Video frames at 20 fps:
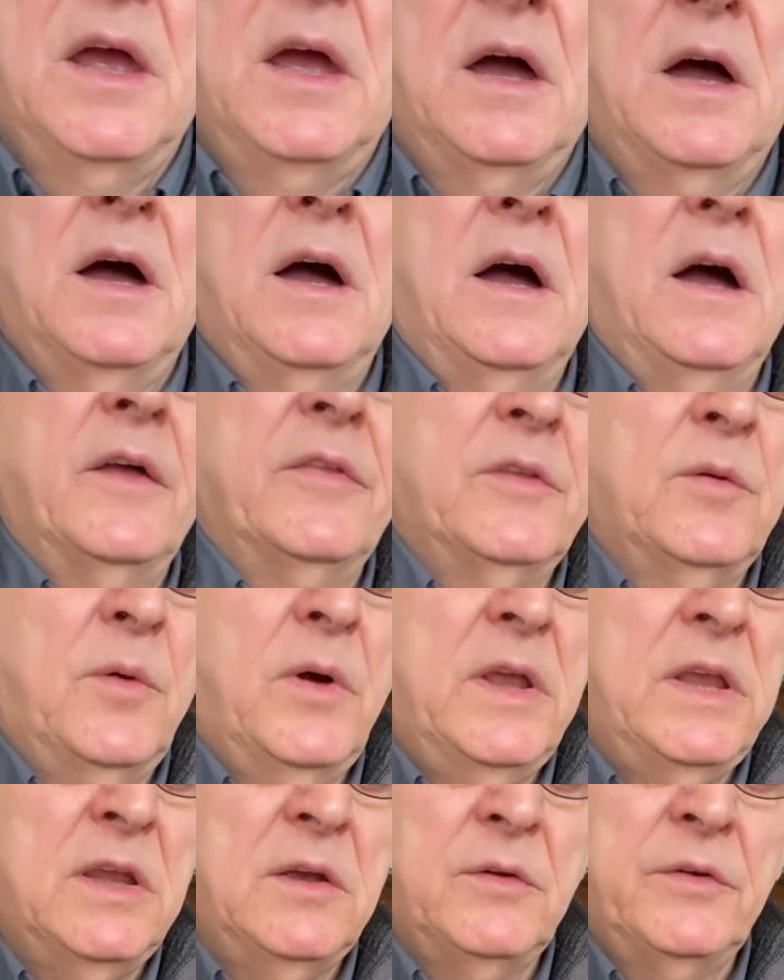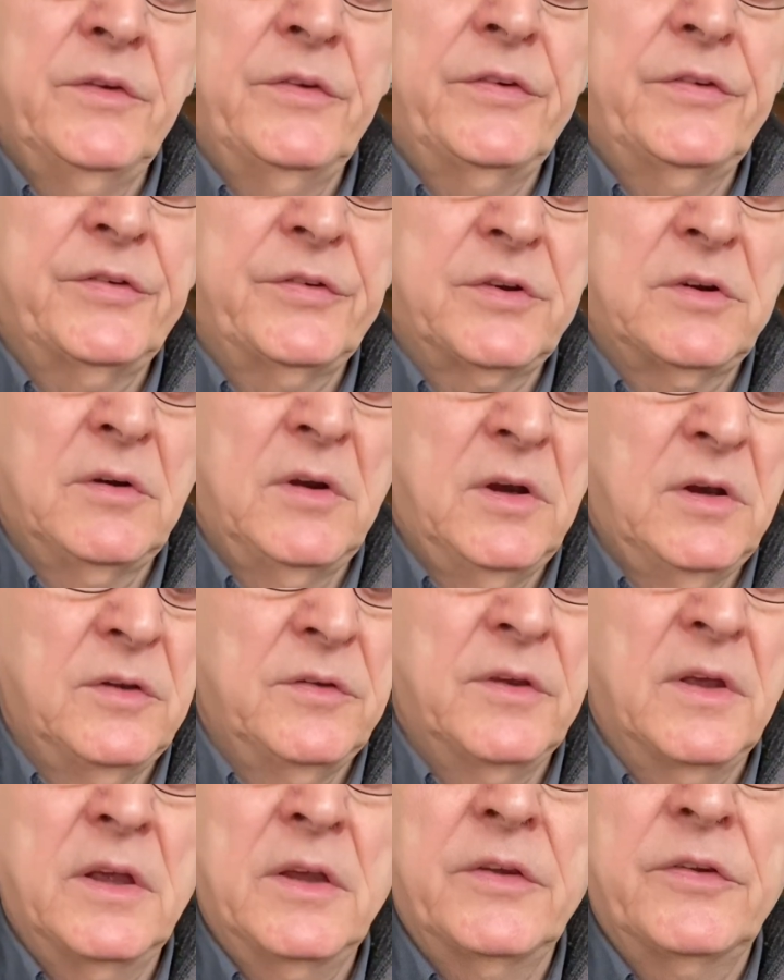The way you unscrew
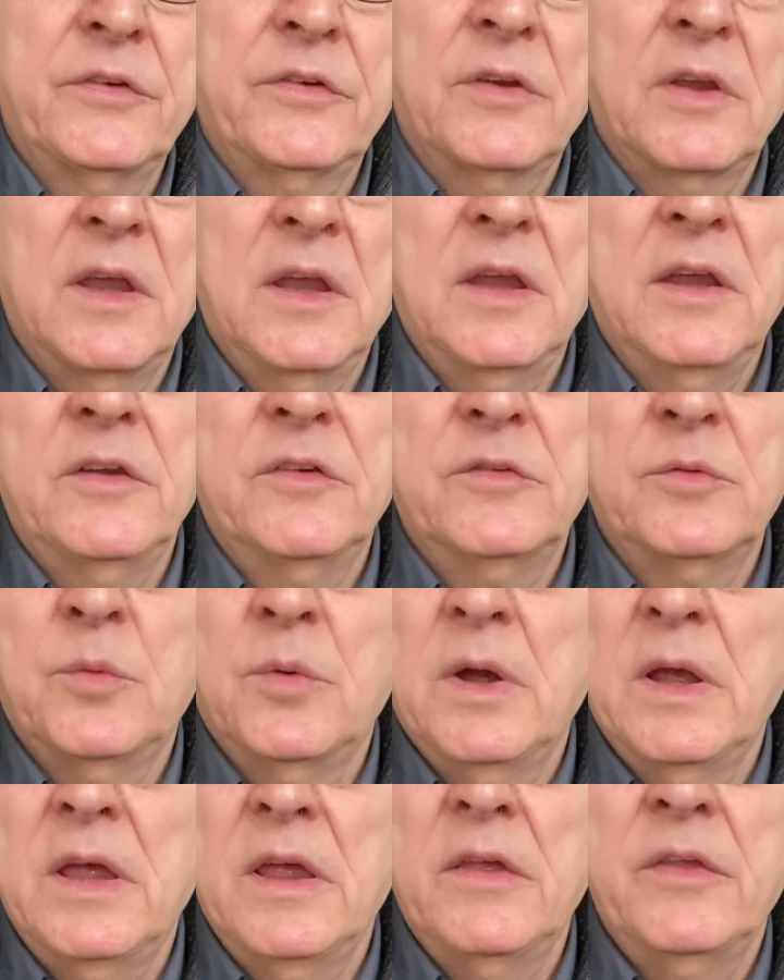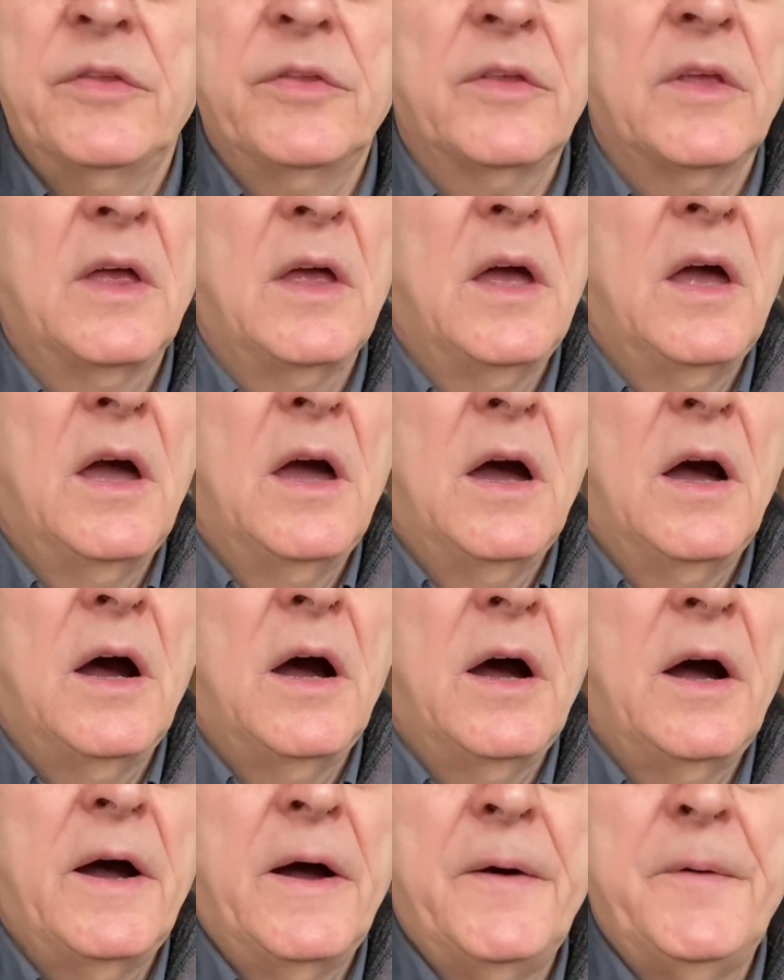this is with
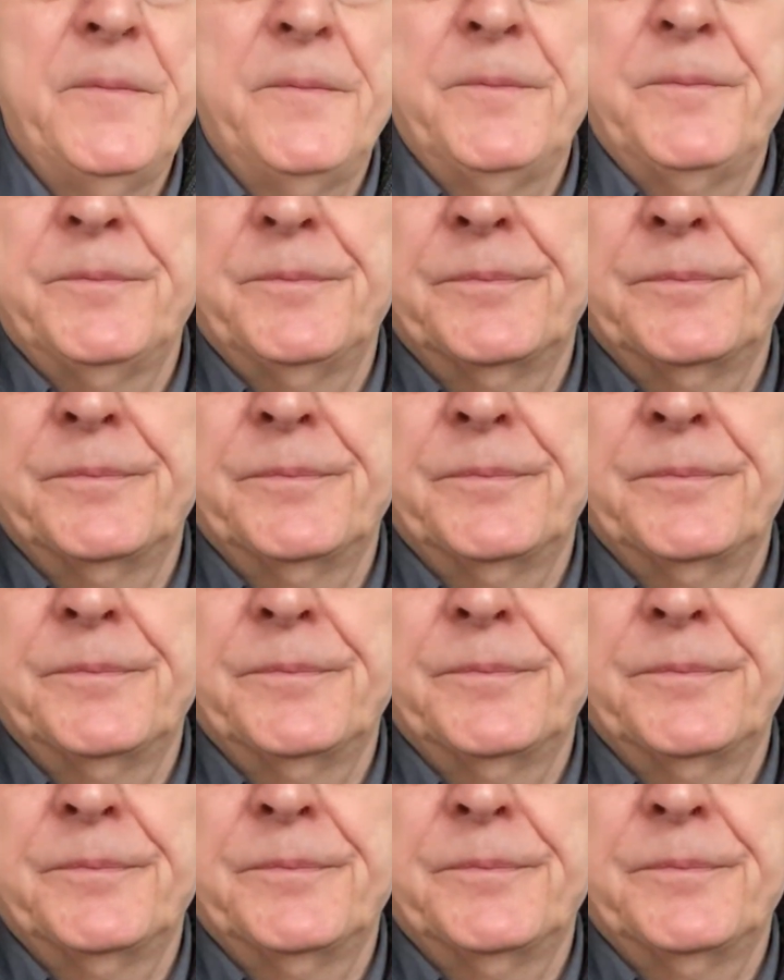when